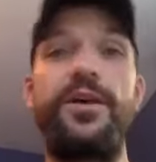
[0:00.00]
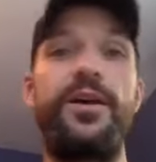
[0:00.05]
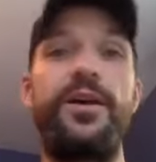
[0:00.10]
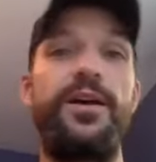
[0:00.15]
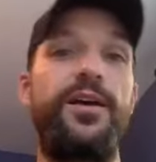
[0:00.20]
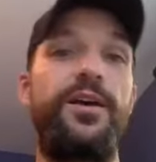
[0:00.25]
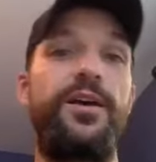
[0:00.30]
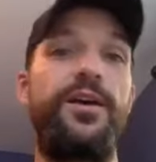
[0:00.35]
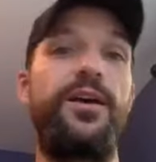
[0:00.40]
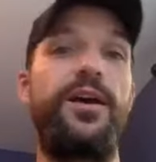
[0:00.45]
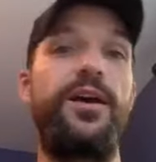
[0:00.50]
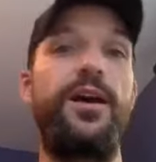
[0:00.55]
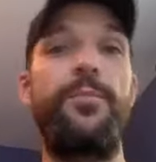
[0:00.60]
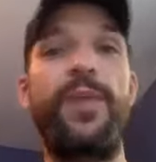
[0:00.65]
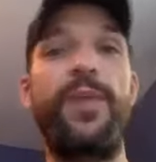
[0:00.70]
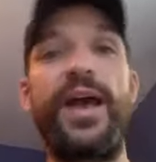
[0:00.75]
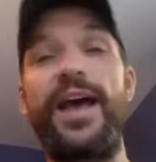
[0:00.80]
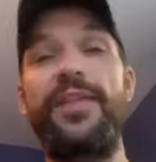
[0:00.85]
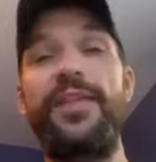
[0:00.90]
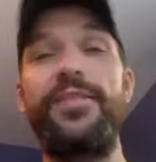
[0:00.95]
A
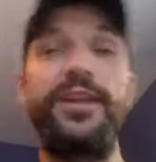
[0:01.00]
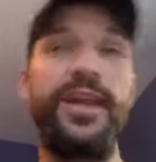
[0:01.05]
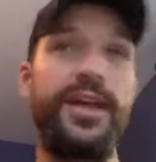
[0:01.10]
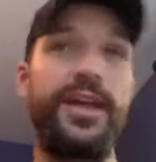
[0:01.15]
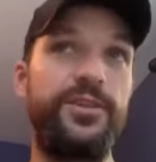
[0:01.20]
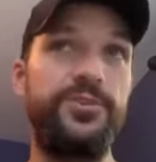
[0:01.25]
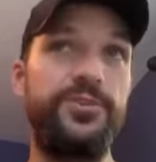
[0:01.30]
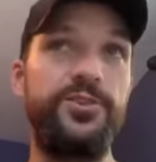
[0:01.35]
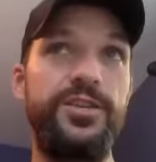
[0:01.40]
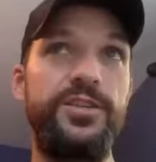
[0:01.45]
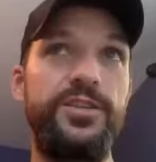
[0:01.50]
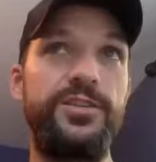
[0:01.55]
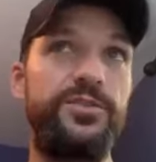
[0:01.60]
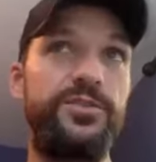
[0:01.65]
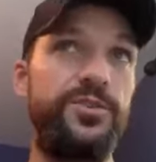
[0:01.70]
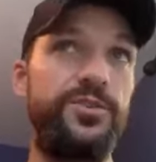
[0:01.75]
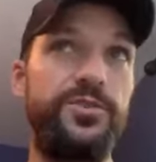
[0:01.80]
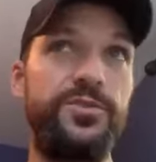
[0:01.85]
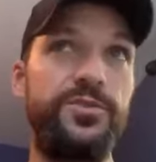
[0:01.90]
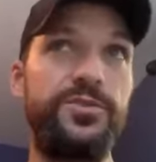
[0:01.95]
path analogy is
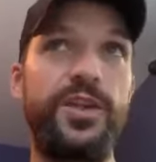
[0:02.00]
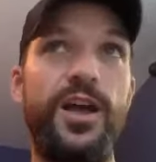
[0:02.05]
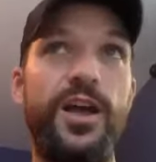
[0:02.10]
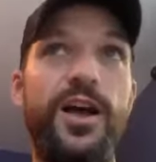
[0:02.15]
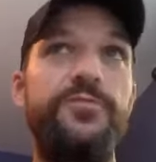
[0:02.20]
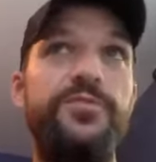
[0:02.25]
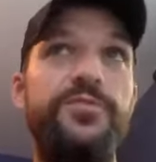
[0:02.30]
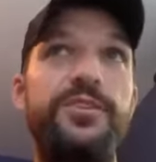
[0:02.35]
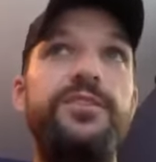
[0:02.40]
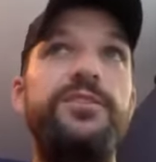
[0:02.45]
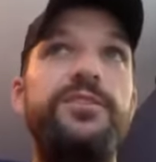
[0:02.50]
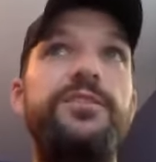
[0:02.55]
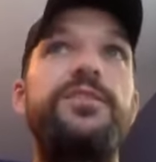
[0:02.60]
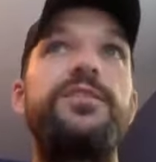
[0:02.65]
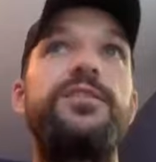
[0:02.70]
used often.